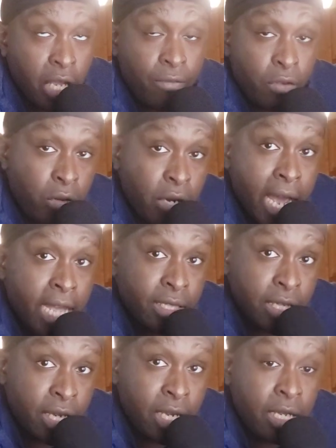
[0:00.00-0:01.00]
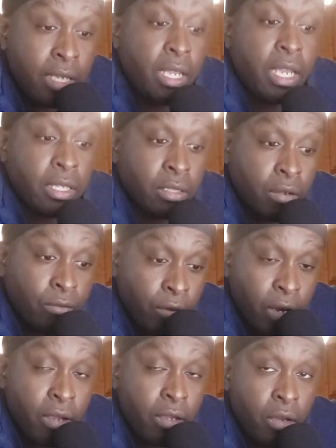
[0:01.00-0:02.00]
If you're new to IT, it's a
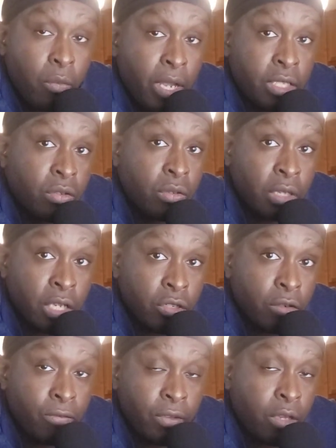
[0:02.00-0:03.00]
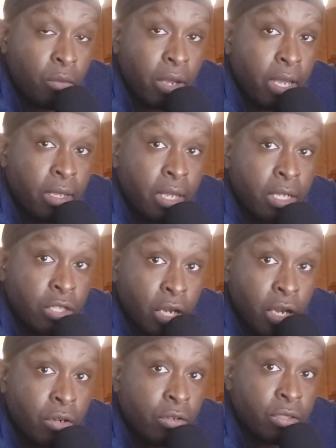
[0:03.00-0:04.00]
very good way to get your feet wet and
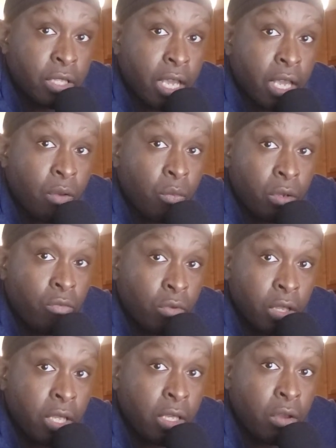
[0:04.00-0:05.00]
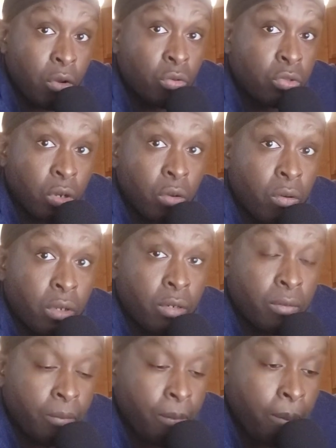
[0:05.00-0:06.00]
to understand what really goes on.
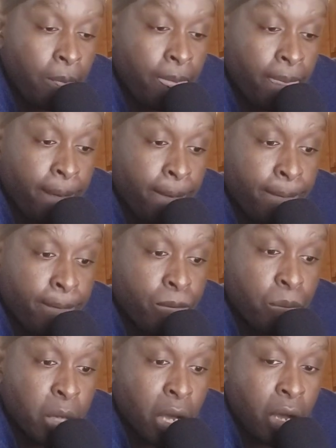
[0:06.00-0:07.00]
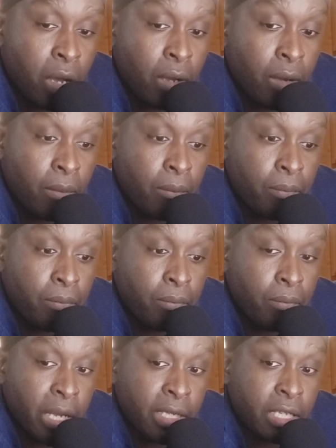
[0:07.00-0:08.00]
Um,
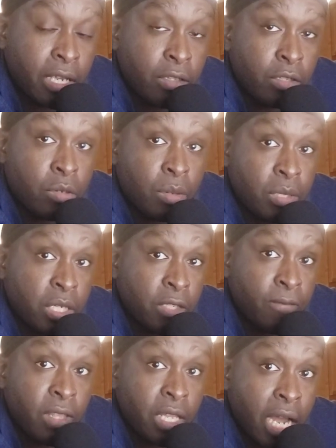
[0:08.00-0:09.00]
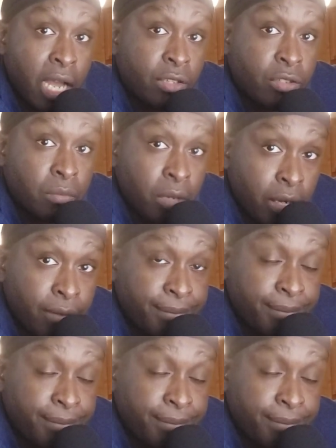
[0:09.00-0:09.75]
like I said, subscription is fifty dollars a month.